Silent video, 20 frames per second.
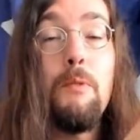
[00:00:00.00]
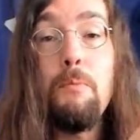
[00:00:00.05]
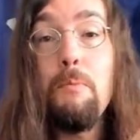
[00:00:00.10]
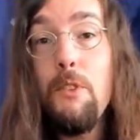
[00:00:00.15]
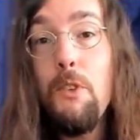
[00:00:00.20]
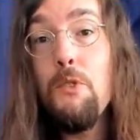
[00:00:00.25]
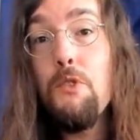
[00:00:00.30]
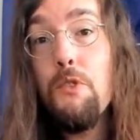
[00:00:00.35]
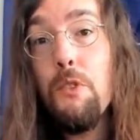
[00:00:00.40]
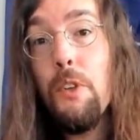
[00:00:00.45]

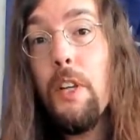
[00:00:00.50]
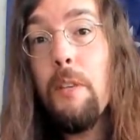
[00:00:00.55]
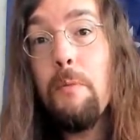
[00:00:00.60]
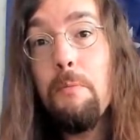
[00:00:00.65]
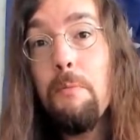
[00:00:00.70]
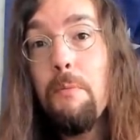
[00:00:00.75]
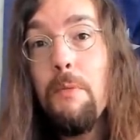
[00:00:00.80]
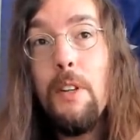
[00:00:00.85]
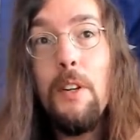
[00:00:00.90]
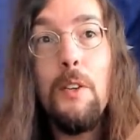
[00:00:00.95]
Usually,
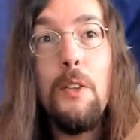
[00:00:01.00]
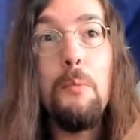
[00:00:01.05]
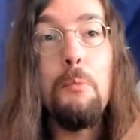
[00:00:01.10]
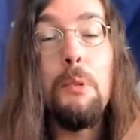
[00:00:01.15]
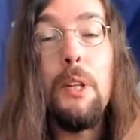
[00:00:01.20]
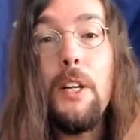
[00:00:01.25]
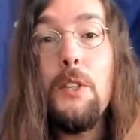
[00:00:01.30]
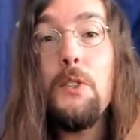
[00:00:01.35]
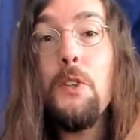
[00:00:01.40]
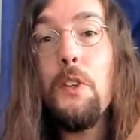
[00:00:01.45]
you know, the
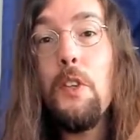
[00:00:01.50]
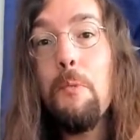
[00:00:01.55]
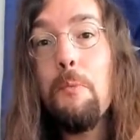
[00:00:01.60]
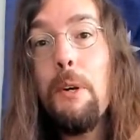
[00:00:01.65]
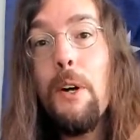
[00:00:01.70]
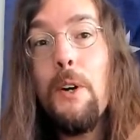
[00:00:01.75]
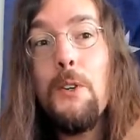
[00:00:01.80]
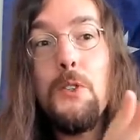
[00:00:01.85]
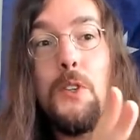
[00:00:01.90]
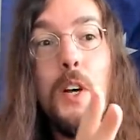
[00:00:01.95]
place that their
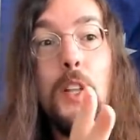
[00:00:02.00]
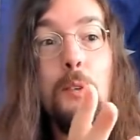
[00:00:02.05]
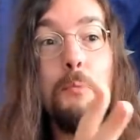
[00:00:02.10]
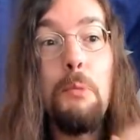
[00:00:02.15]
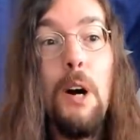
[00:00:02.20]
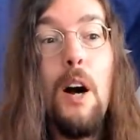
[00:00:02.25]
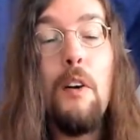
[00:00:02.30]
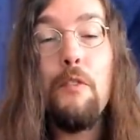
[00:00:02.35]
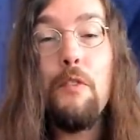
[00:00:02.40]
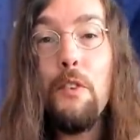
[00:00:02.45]
parents either
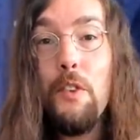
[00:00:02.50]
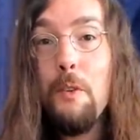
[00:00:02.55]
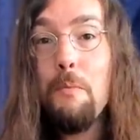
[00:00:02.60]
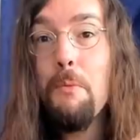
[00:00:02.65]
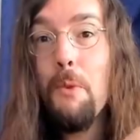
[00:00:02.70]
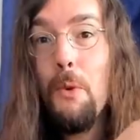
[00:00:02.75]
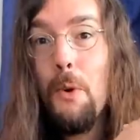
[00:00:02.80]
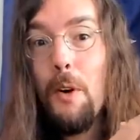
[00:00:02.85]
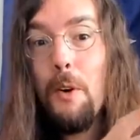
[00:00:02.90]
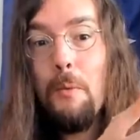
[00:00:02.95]
bought for them
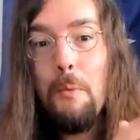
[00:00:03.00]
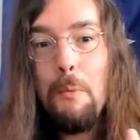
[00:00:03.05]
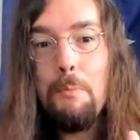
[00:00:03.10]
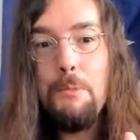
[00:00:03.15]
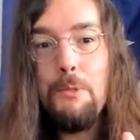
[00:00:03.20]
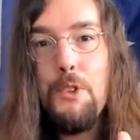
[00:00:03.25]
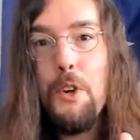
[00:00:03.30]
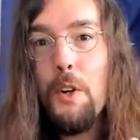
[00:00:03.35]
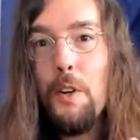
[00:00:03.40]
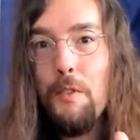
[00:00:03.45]
or a
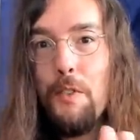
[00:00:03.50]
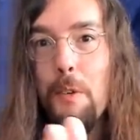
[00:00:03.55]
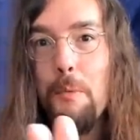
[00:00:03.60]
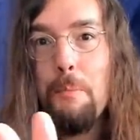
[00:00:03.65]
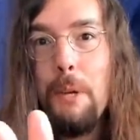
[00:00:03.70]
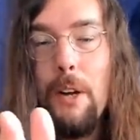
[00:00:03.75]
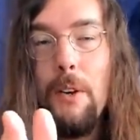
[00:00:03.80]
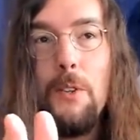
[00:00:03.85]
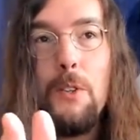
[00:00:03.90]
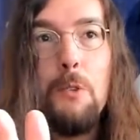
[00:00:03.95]
chunk of their
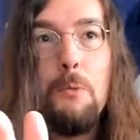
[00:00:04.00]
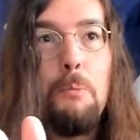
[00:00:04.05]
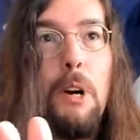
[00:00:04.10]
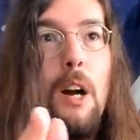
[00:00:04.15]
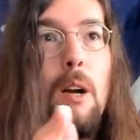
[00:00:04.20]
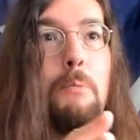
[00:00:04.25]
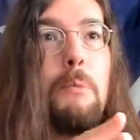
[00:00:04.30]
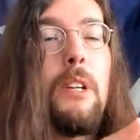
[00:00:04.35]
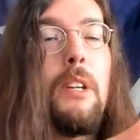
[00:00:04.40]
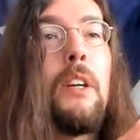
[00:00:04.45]
parents'
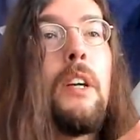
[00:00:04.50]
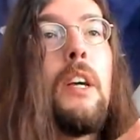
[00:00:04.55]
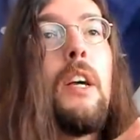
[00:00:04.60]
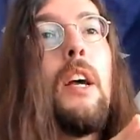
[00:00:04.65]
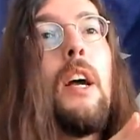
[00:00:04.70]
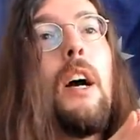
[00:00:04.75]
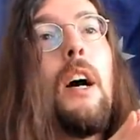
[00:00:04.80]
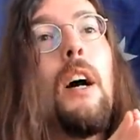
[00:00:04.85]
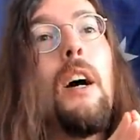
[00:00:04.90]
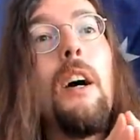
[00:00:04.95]
apartment.
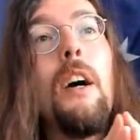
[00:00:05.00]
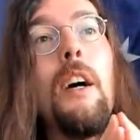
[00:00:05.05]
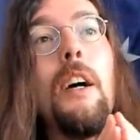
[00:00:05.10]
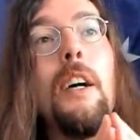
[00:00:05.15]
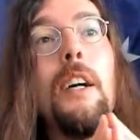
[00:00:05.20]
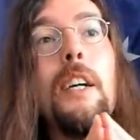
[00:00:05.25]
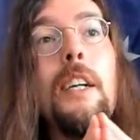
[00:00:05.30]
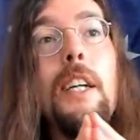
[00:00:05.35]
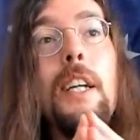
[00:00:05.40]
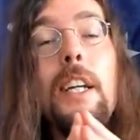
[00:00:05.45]

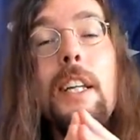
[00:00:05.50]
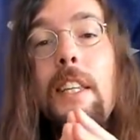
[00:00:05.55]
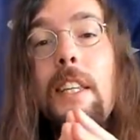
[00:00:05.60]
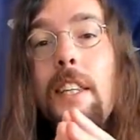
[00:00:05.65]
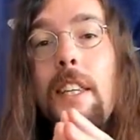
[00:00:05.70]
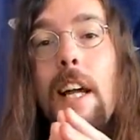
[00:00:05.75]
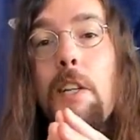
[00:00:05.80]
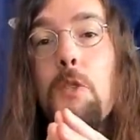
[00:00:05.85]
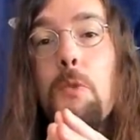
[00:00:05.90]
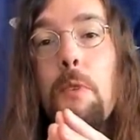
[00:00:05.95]
Uh,
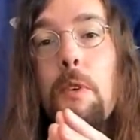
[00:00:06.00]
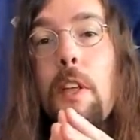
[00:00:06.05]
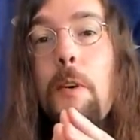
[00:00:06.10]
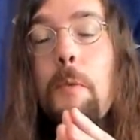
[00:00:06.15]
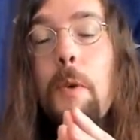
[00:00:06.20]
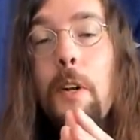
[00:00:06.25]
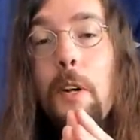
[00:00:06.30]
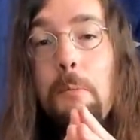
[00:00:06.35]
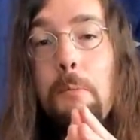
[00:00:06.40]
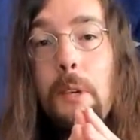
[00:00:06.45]
that's where they
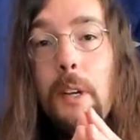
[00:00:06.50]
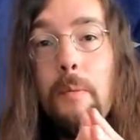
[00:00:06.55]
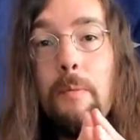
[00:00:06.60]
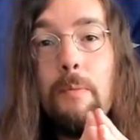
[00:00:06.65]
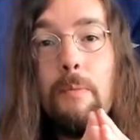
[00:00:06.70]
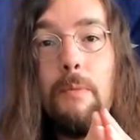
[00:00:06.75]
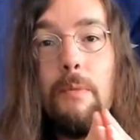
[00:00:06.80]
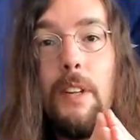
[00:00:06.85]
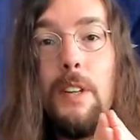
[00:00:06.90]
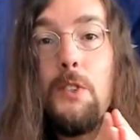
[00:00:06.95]
want to be.
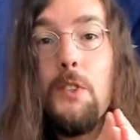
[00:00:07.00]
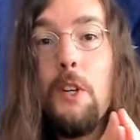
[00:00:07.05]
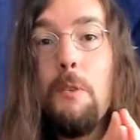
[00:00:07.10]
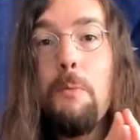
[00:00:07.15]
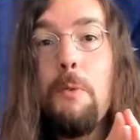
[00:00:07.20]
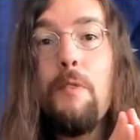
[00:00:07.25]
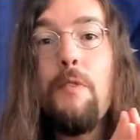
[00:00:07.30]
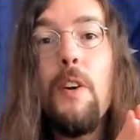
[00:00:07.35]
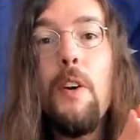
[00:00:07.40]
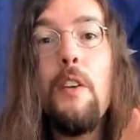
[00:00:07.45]
It's going to
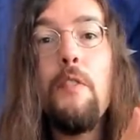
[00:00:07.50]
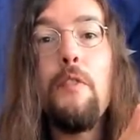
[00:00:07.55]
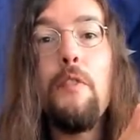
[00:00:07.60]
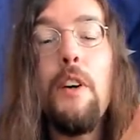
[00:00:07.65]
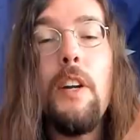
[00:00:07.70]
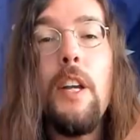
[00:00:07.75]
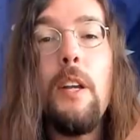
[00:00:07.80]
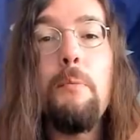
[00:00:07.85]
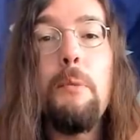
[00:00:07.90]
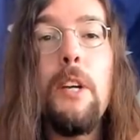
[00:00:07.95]
be very
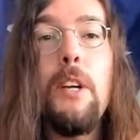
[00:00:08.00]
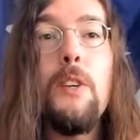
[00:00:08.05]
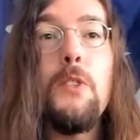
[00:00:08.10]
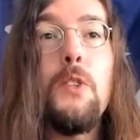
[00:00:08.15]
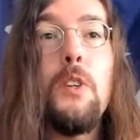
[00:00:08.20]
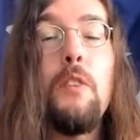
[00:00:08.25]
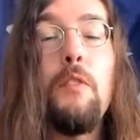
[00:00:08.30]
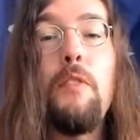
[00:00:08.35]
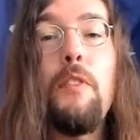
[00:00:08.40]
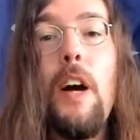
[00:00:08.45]
funny because
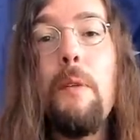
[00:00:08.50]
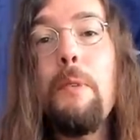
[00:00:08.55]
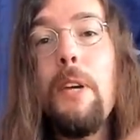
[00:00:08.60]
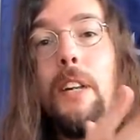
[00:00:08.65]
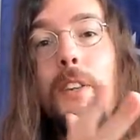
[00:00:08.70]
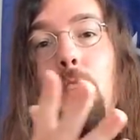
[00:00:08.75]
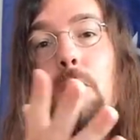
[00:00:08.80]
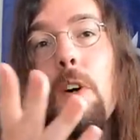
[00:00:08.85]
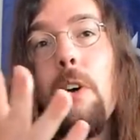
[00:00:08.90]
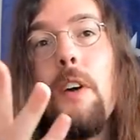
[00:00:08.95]
it'll, I mean,
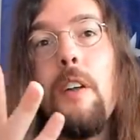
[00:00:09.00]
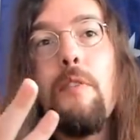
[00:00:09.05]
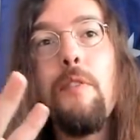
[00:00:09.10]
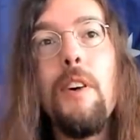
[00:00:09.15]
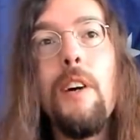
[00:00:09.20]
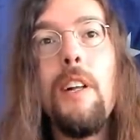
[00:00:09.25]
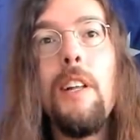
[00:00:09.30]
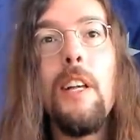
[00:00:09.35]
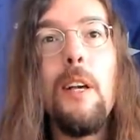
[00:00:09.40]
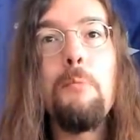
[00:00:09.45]
it's already
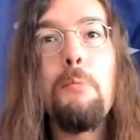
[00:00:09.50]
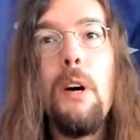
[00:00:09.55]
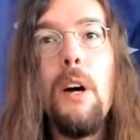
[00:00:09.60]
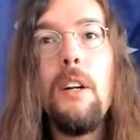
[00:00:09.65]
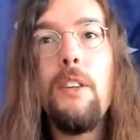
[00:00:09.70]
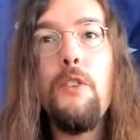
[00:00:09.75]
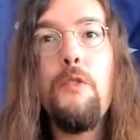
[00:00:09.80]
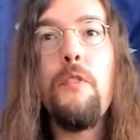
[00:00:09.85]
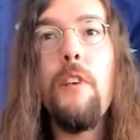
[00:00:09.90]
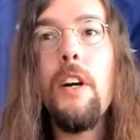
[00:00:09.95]
falling
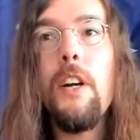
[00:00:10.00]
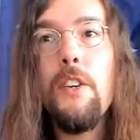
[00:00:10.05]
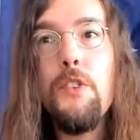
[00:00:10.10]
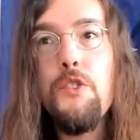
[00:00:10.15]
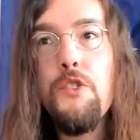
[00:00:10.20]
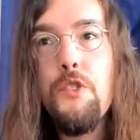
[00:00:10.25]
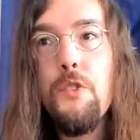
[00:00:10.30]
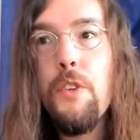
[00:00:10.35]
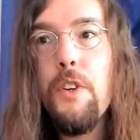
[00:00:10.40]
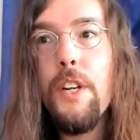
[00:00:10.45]
apart. They're fucking
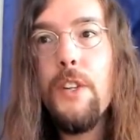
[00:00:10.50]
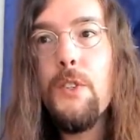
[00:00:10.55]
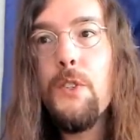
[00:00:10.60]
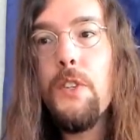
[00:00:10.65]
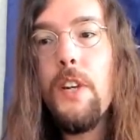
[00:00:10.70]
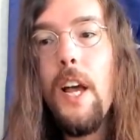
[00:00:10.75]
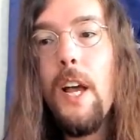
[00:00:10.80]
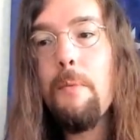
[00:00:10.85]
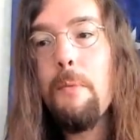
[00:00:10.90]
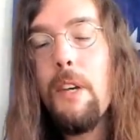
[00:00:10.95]
shooting and
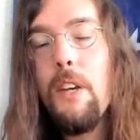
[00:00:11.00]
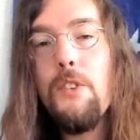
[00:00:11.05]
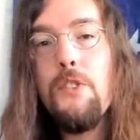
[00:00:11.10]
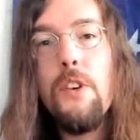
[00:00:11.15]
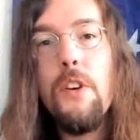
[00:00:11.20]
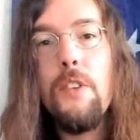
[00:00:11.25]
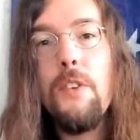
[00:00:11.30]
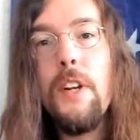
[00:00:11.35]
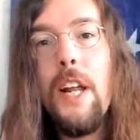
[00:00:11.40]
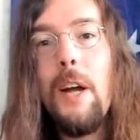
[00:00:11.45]
stabbing each
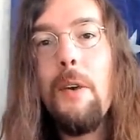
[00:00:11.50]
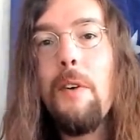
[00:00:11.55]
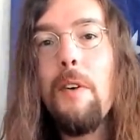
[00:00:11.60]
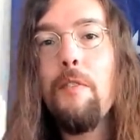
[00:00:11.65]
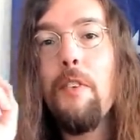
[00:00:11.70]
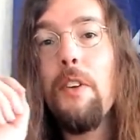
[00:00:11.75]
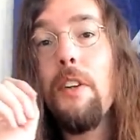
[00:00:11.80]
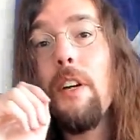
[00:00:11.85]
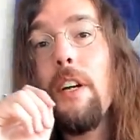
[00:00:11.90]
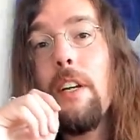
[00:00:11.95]
other now
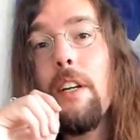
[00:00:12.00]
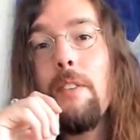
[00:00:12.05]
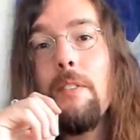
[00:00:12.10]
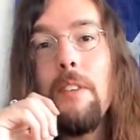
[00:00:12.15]
every night.